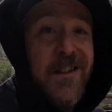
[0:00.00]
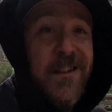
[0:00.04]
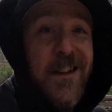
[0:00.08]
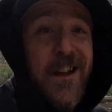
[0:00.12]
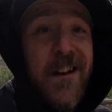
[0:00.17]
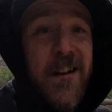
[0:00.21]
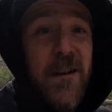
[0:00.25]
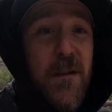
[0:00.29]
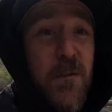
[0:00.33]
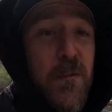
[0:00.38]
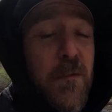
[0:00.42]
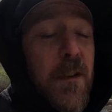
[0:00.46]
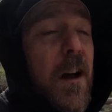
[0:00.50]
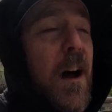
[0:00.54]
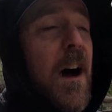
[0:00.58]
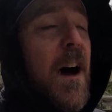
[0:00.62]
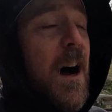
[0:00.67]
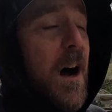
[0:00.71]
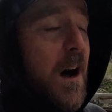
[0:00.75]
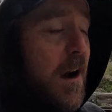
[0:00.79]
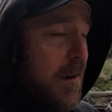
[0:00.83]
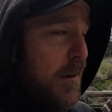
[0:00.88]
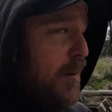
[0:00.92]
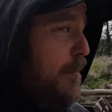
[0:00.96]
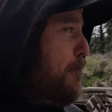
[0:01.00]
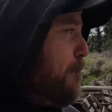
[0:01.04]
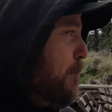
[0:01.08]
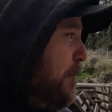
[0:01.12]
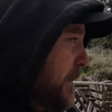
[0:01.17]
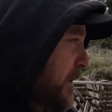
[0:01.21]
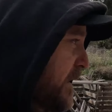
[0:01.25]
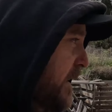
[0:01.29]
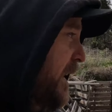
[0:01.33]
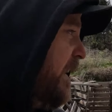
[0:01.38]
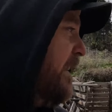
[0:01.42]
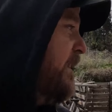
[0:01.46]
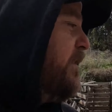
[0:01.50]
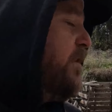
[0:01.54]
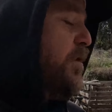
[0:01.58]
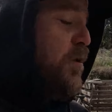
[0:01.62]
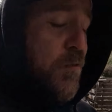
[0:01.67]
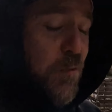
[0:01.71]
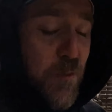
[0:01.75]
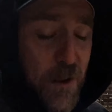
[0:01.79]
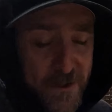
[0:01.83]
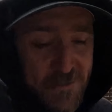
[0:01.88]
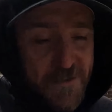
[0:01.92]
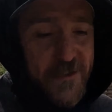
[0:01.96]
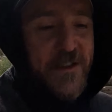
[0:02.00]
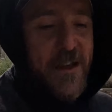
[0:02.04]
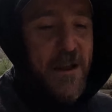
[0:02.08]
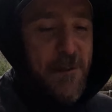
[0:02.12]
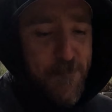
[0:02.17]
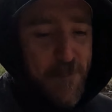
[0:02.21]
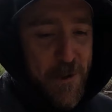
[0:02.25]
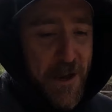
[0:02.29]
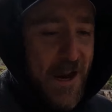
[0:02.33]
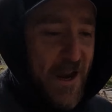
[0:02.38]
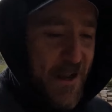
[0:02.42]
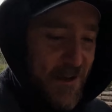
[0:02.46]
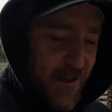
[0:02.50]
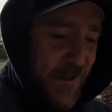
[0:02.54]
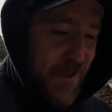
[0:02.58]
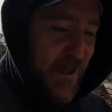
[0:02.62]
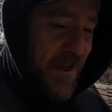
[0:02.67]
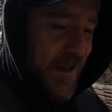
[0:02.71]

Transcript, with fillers: because I don't I 100% sure trust them yet.